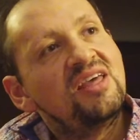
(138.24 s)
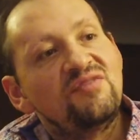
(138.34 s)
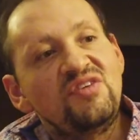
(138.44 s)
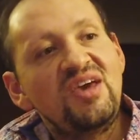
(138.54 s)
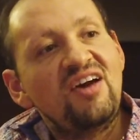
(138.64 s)

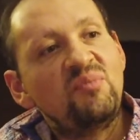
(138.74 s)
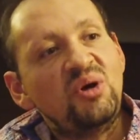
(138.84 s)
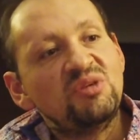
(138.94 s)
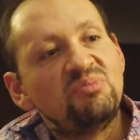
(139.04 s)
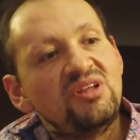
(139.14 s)
If you have
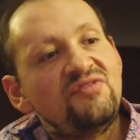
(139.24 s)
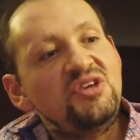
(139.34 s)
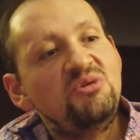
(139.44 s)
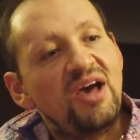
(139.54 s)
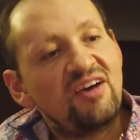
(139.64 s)
multiple, if
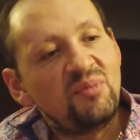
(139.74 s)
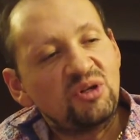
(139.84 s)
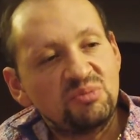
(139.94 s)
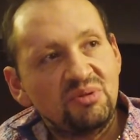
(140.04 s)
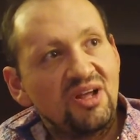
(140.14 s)
you have
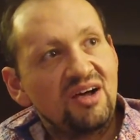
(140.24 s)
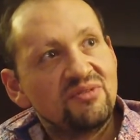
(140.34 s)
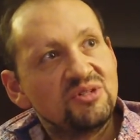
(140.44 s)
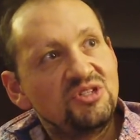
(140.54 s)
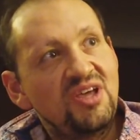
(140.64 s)
multiple
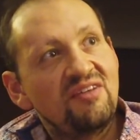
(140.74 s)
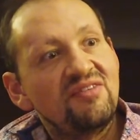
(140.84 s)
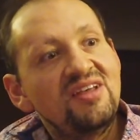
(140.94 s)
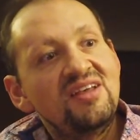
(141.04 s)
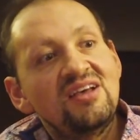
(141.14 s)
offers, you
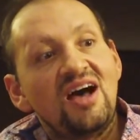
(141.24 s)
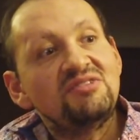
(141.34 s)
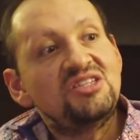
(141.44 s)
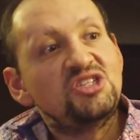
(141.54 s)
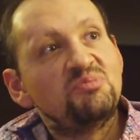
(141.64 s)
have
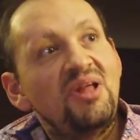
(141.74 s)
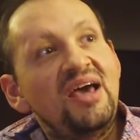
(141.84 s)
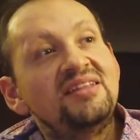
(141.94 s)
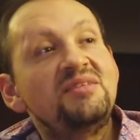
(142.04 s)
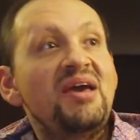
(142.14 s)
obviously
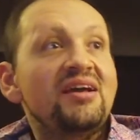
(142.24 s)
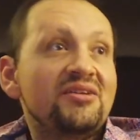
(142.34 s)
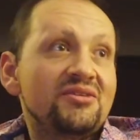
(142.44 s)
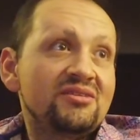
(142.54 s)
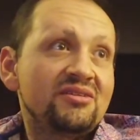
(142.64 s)
supply and demand
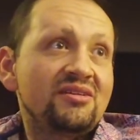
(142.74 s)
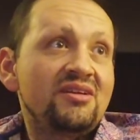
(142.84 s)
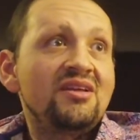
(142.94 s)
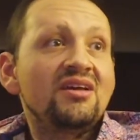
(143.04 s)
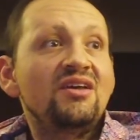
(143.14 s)
here.
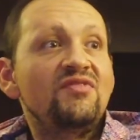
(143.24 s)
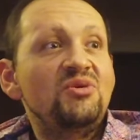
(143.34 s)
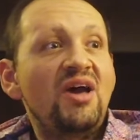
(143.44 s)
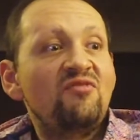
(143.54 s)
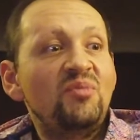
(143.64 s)
Mm-hmm. If
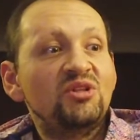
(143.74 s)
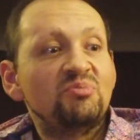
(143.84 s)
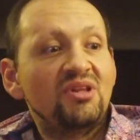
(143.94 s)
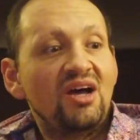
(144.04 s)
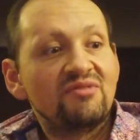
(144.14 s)
you have
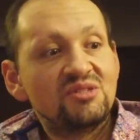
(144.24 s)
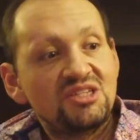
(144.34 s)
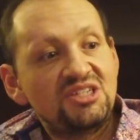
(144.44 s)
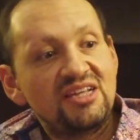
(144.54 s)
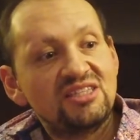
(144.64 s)
multiple offers, the
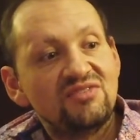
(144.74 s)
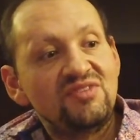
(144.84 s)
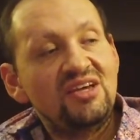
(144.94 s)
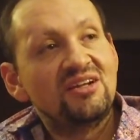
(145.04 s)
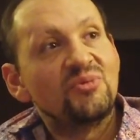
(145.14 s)
chances
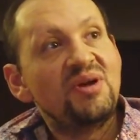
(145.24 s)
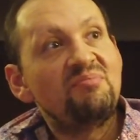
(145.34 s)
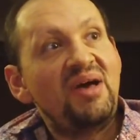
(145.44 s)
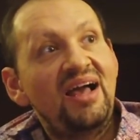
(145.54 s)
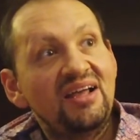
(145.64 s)
of getting a
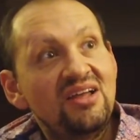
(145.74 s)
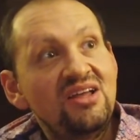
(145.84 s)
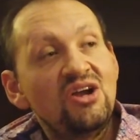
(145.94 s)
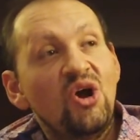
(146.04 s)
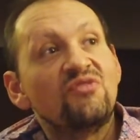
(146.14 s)
rent back
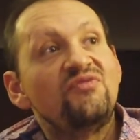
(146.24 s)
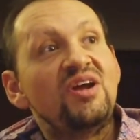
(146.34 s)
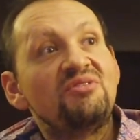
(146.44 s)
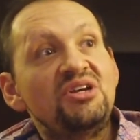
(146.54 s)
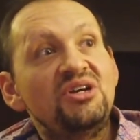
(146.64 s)
are
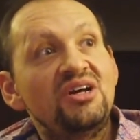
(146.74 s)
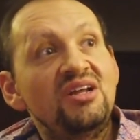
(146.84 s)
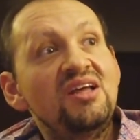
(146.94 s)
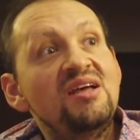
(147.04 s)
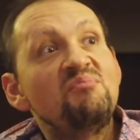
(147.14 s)
very good.
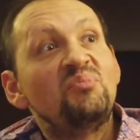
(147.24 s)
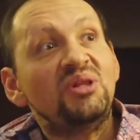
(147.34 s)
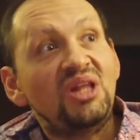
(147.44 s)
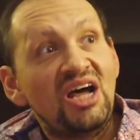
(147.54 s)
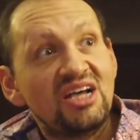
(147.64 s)

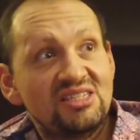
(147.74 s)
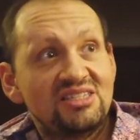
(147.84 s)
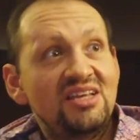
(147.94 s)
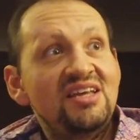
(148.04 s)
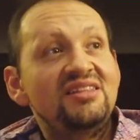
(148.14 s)

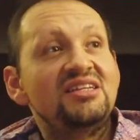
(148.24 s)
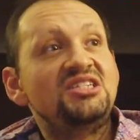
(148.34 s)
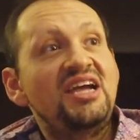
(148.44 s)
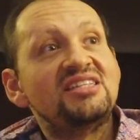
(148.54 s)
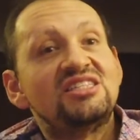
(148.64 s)
Plus, the
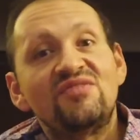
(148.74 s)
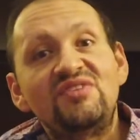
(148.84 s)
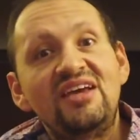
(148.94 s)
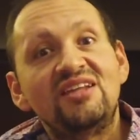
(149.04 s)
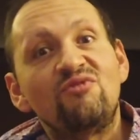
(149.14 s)
chances
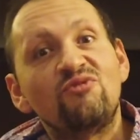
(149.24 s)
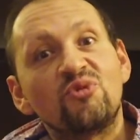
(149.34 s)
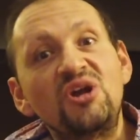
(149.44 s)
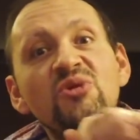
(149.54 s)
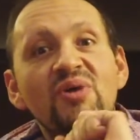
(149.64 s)
of getting a
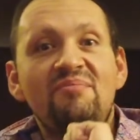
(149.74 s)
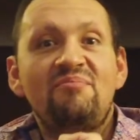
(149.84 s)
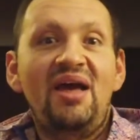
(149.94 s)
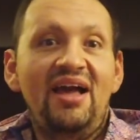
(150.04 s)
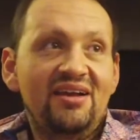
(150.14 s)
free
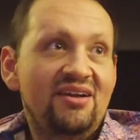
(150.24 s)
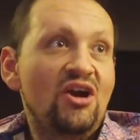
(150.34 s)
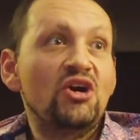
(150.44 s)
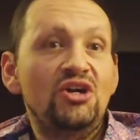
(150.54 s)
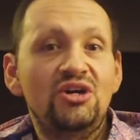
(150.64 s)
rent back
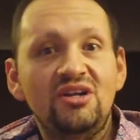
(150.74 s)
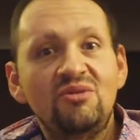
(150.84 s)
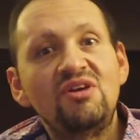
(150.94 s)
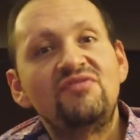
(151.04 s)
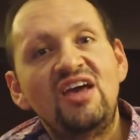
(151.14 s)
are good
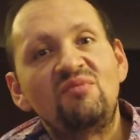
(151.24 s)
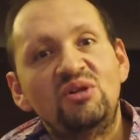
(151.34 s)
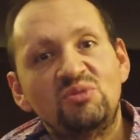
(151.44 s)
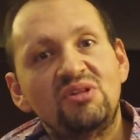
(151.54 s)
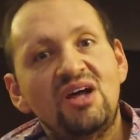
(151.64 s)
if you have
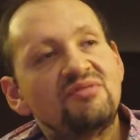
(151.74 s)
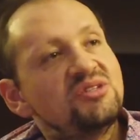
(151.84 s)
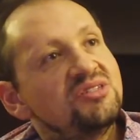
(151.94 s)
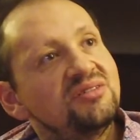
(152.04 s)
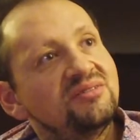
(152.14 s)
multiple offers.